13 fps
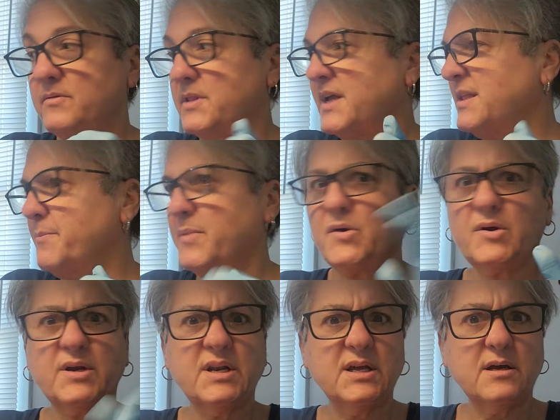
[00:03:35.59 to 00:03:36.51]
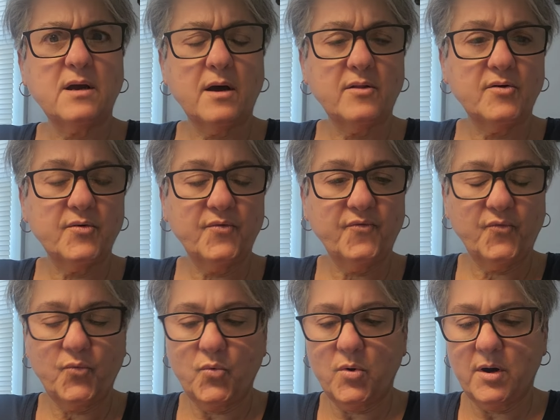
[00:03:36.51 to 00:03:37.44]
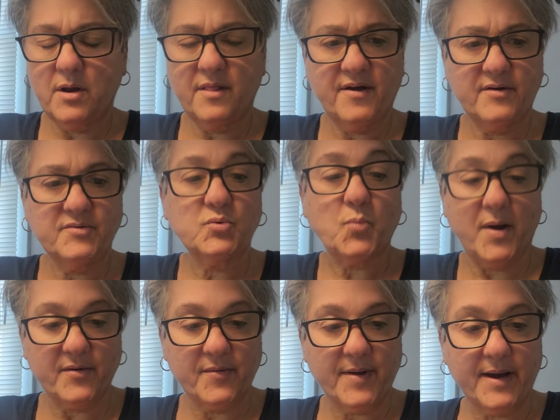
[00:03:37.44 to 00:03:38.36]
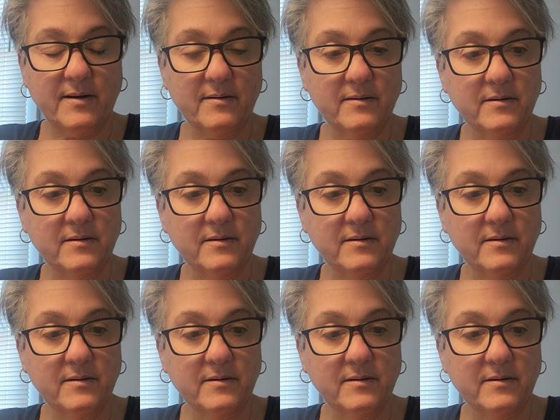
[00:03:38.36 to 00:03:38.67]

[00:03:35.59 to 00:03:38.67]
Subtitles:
like the burgundy color, for the sweater nail.